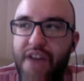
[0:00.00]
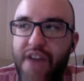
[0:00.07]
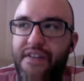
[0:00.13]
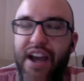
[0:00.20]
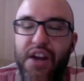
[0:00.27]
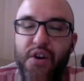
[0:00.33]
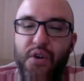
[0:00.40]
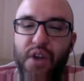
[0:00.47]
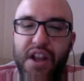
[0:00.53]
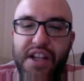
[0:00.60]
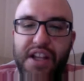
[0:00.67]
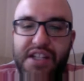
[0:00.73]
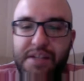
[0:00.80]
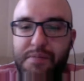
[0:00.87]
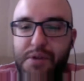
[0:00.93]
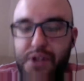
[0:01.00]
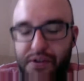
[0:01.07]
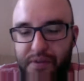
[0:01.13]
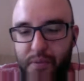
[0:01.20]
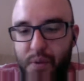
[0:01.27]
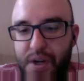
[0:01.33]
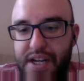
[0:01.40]
If I can only listen to music
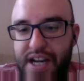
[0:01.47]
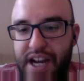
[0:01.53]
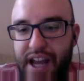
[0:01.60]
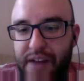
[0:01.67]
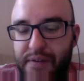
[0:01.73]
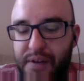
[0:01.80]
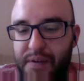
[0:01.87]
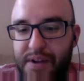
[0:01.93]
from one decade for